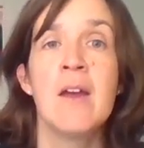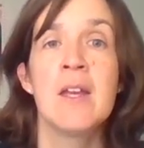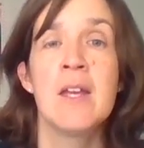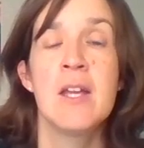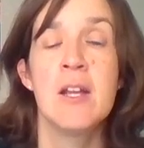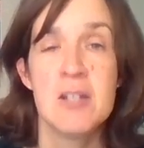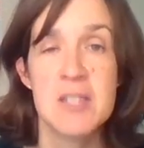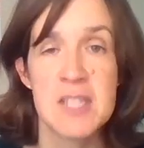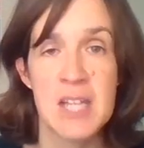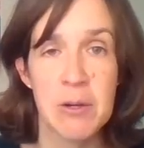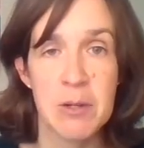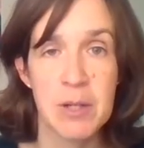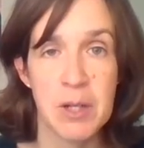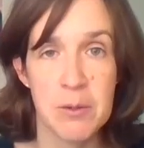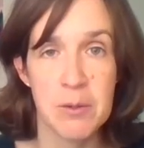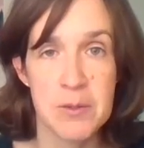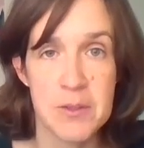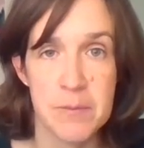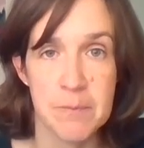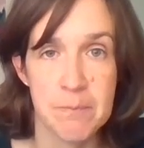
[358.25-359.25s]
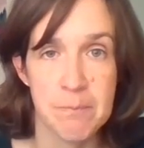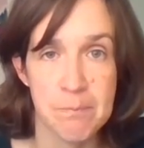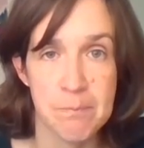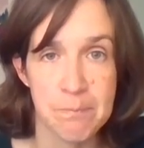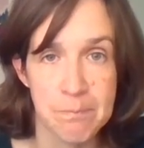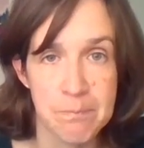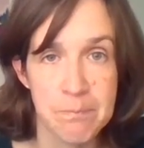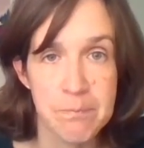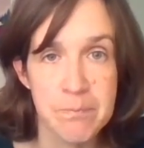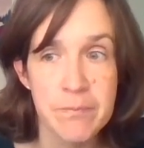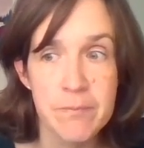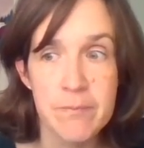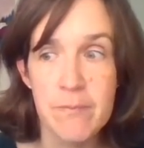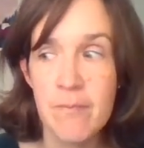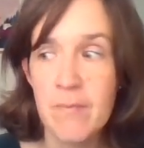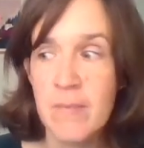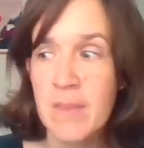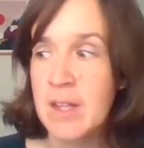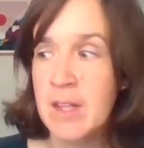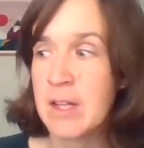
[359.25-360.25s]
Here's how it goes.
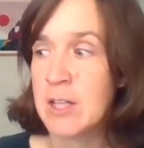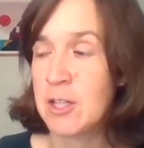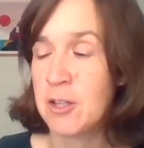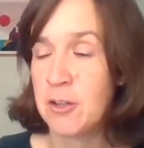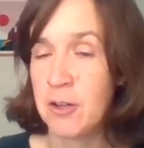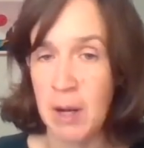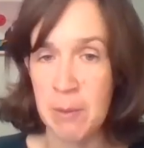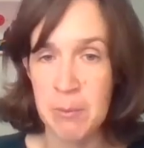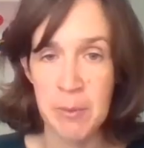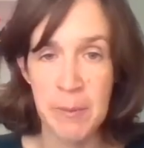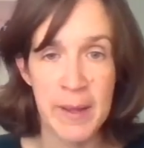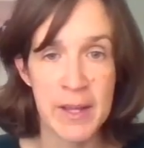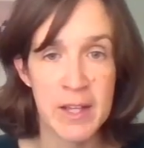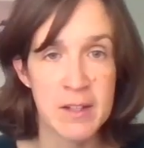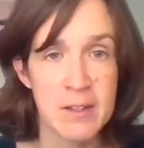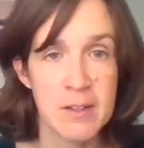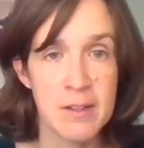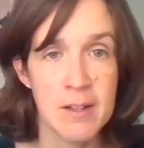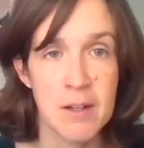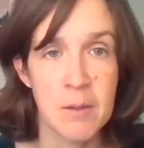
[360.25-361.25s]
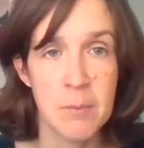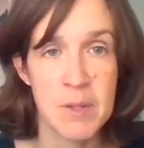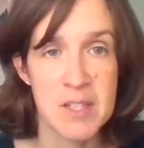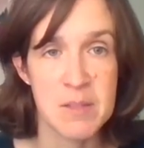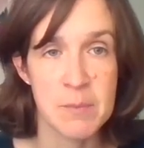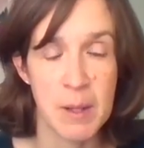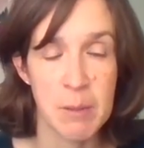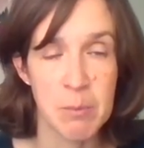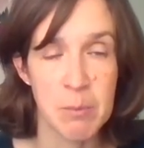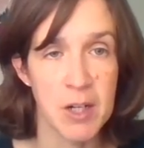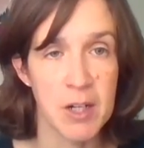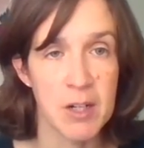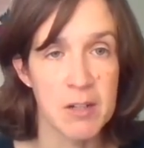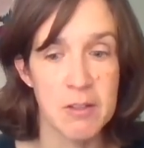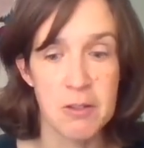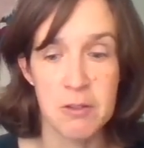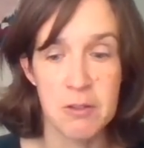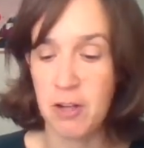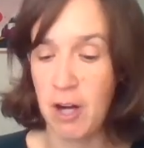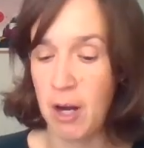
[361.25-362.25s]
Grab a pen and a piece of paper,
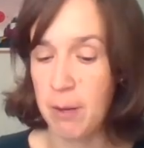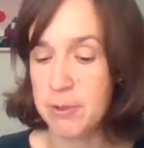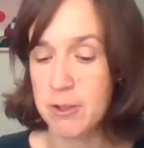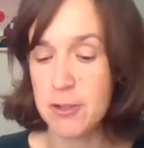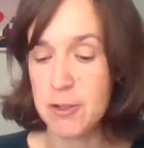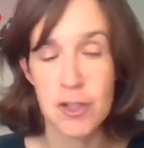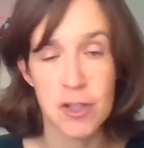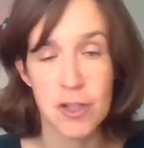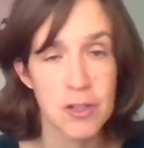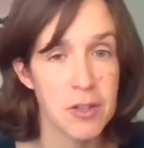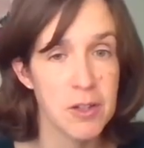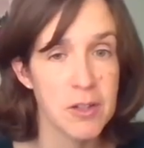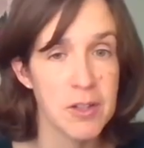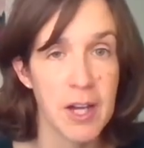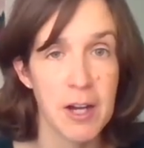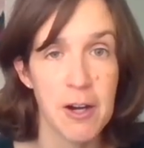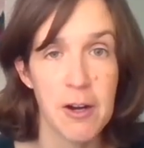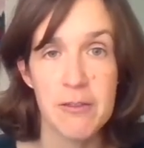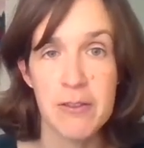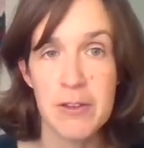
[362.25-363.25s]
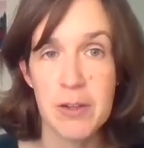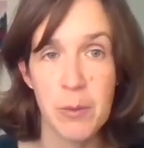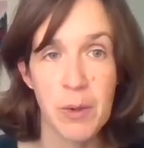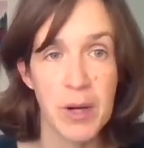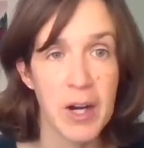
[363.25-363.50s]
you grab your journal, however,